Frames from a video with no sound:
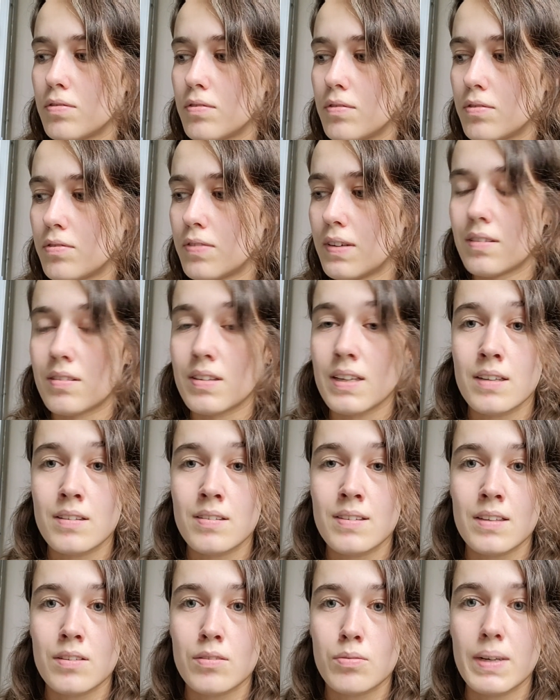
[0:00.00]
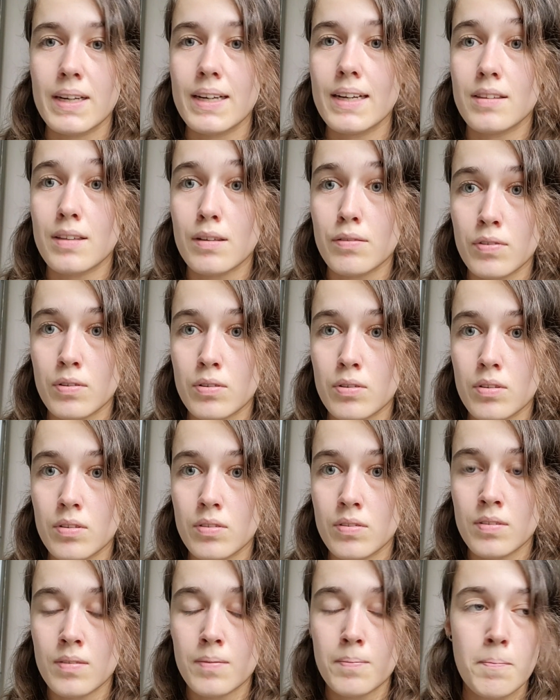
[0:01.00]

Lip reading: physics that's really difficult.